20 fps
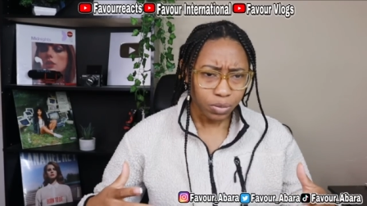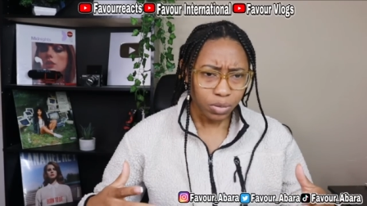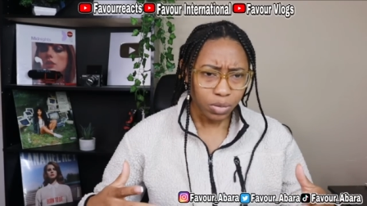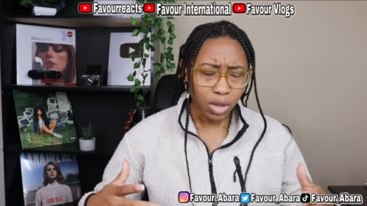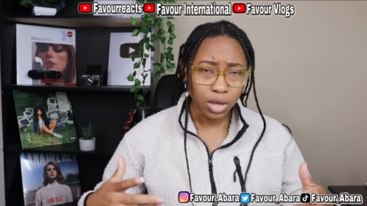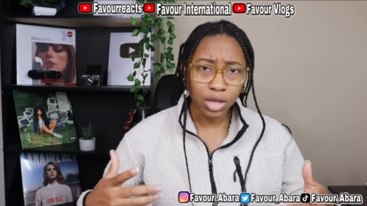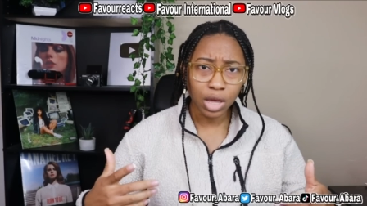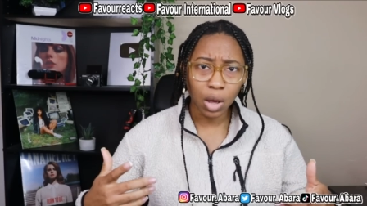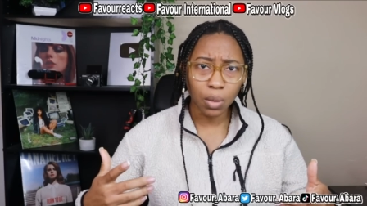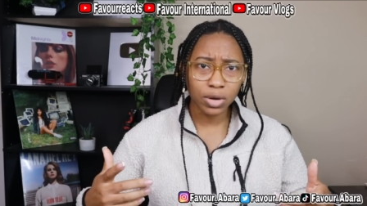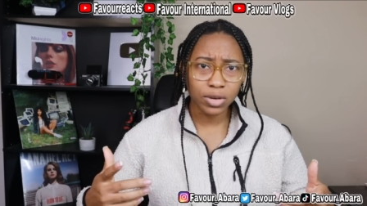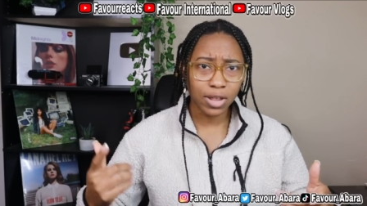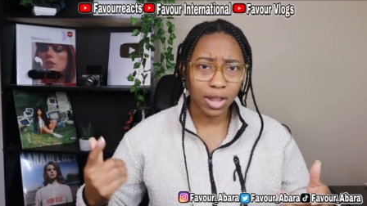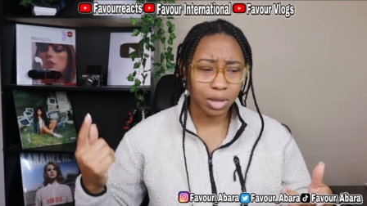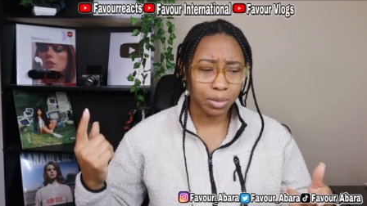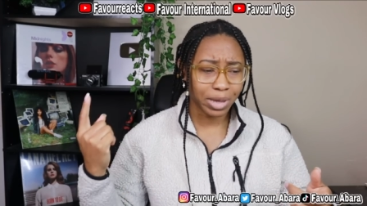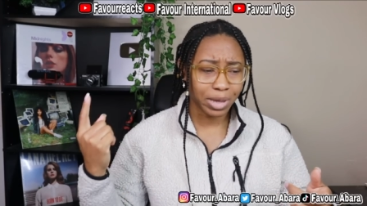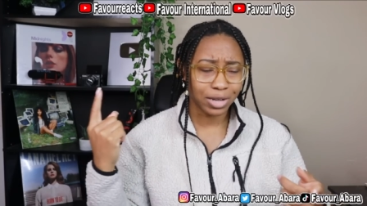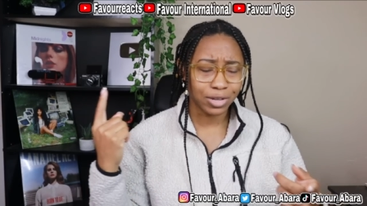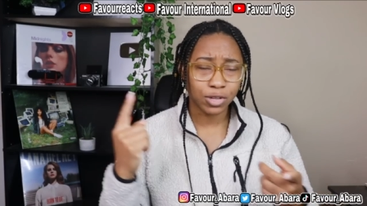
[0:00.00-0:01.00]
y'all were telling
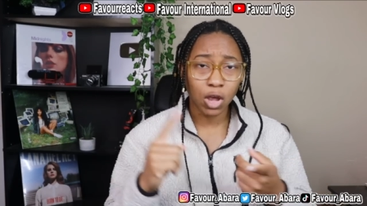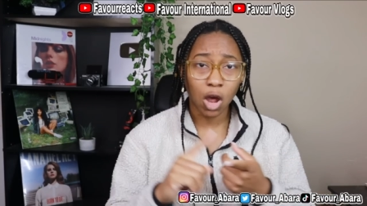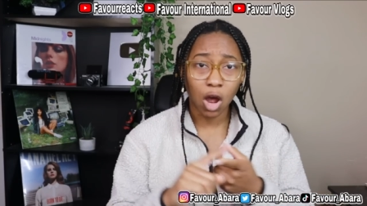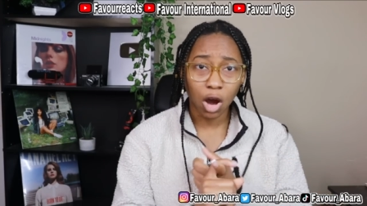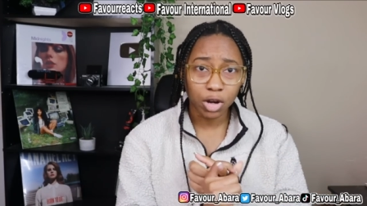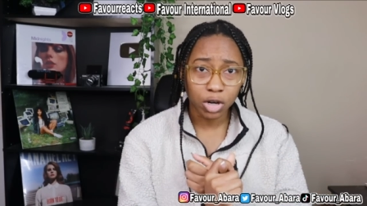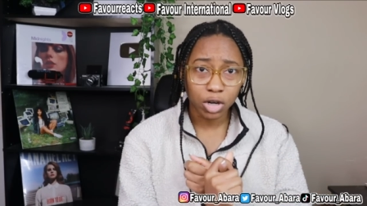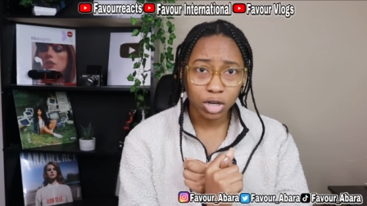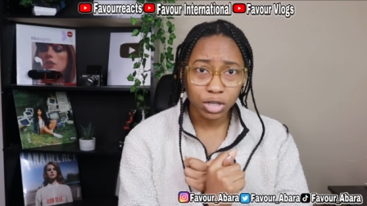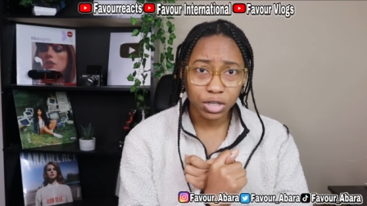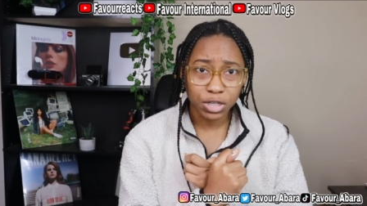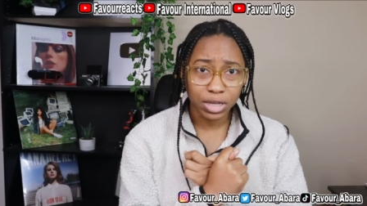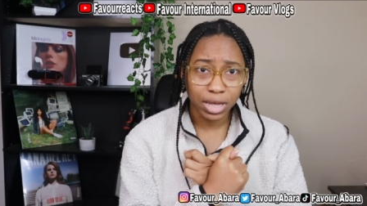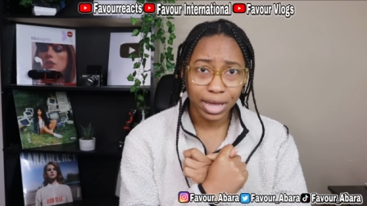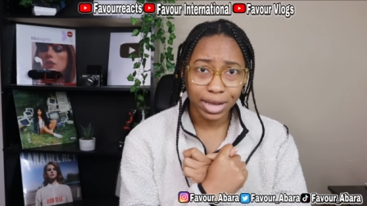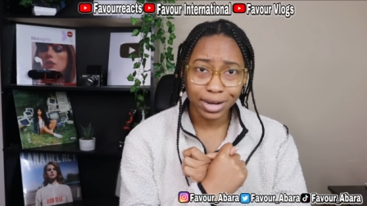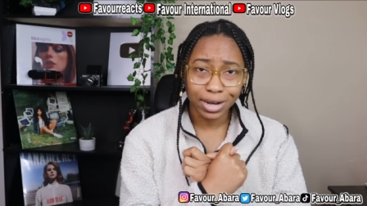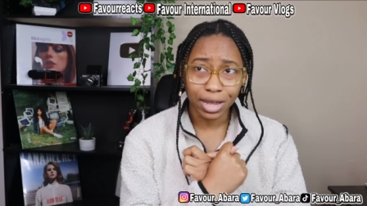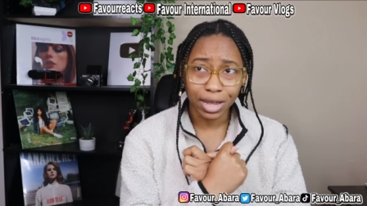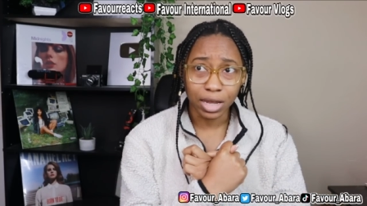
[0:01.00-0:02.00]
me it's harder to
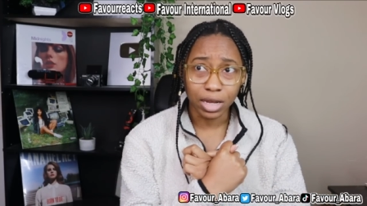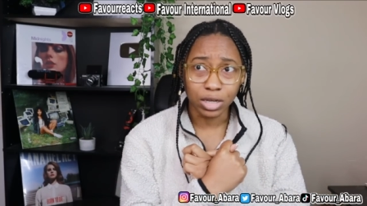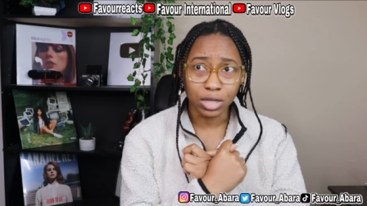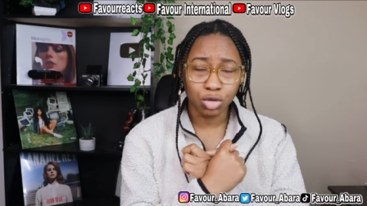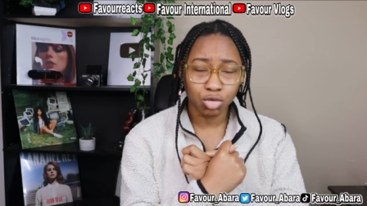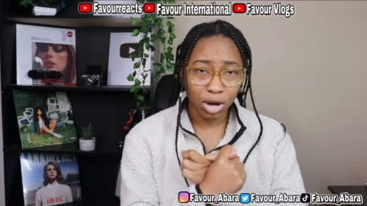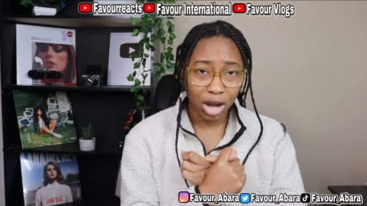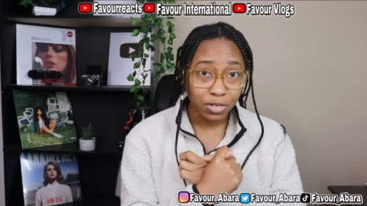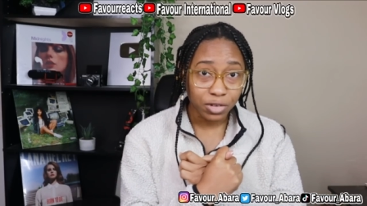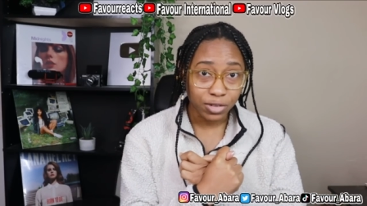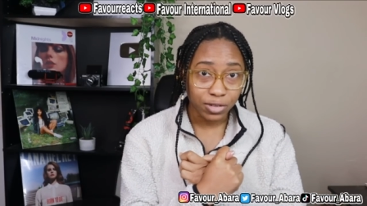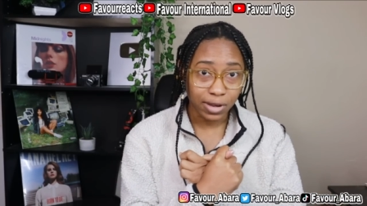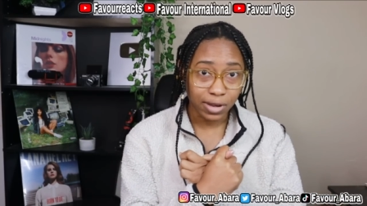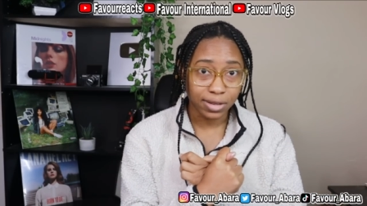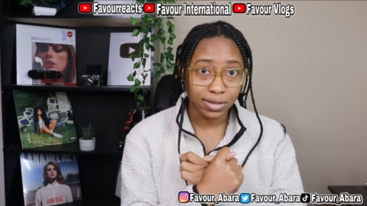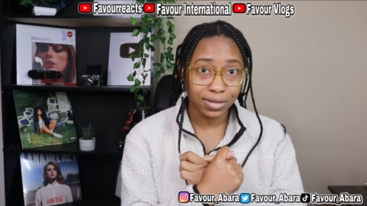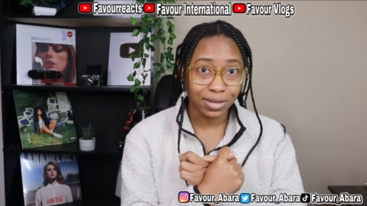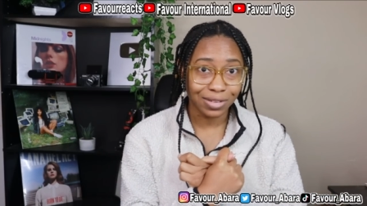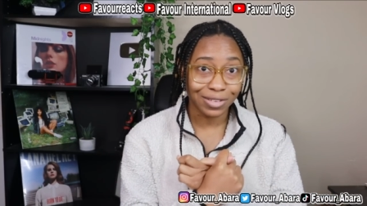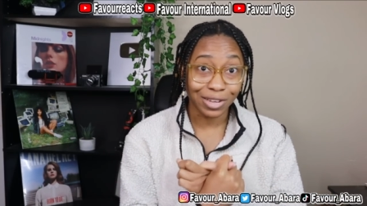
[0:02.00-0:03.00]
get a driver's
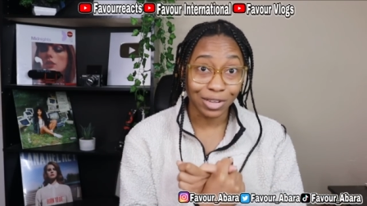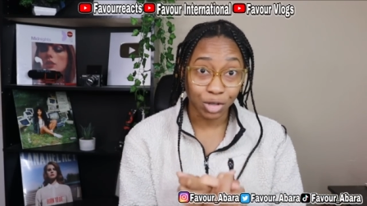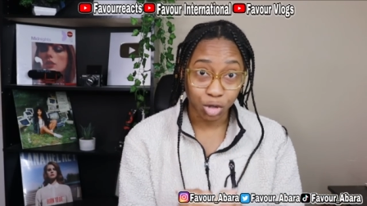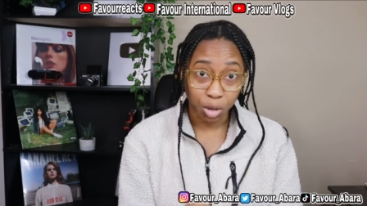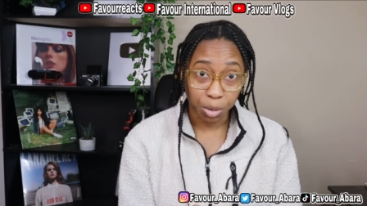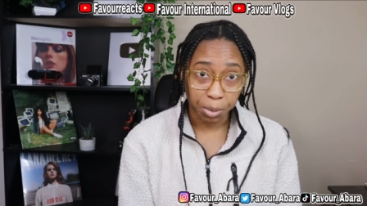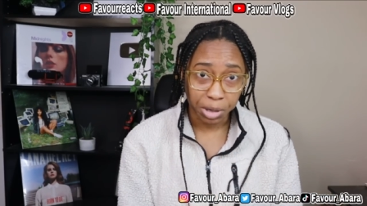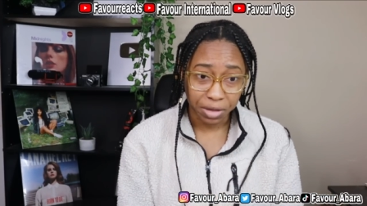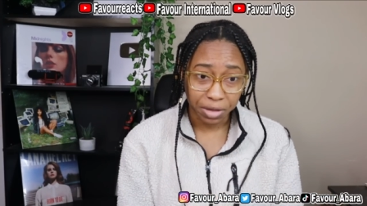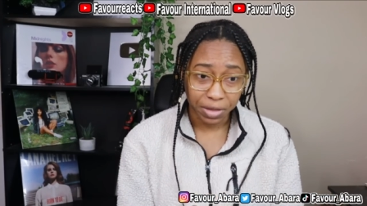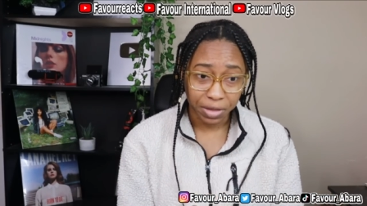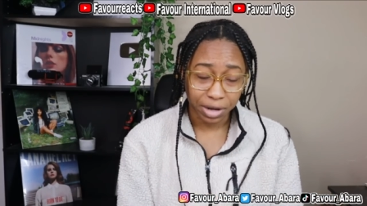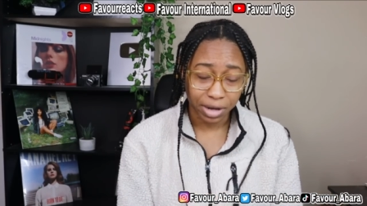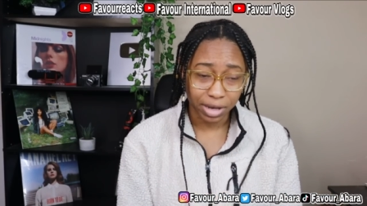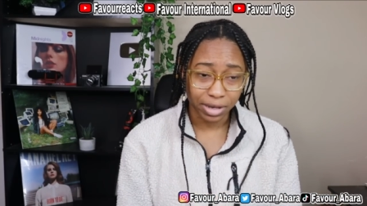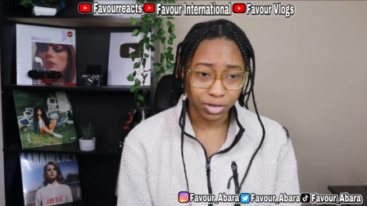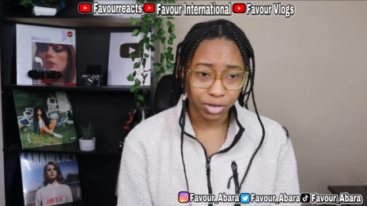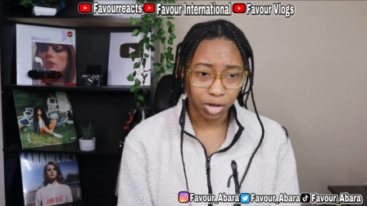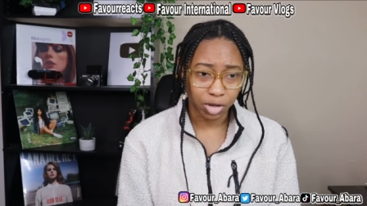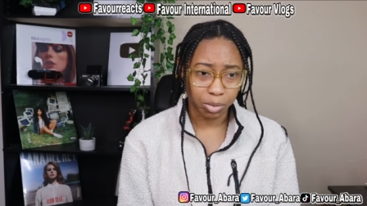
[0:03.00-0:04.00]
license in Germany than it
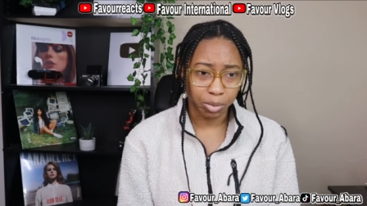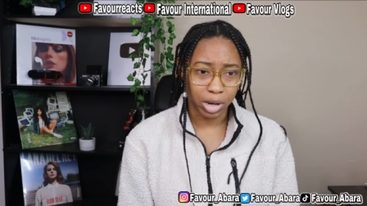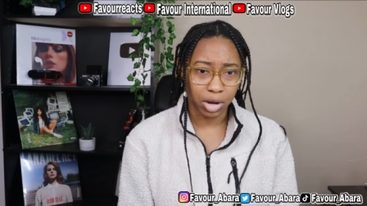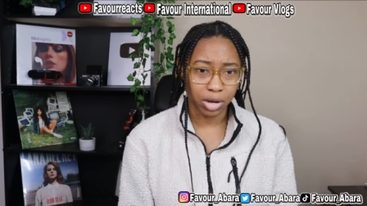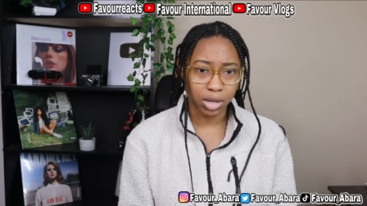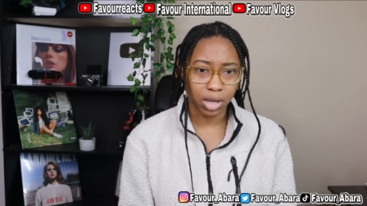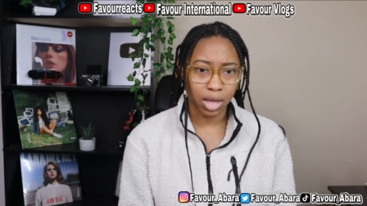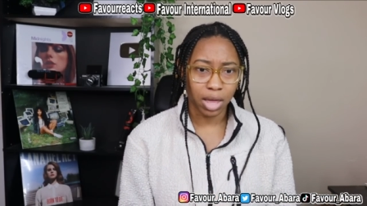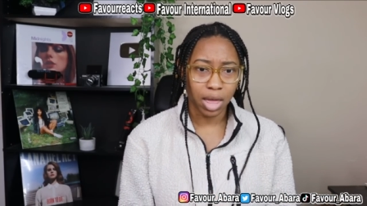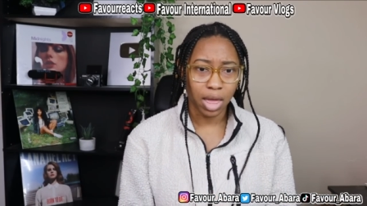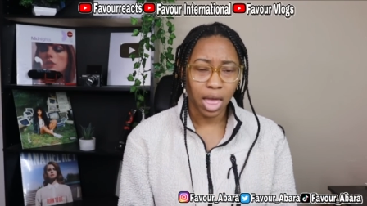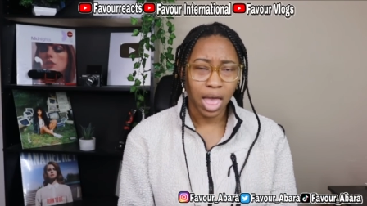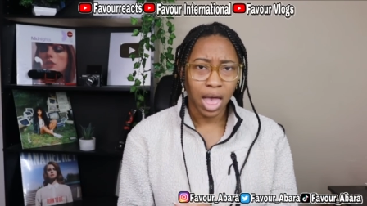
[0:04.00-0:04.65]
is in America.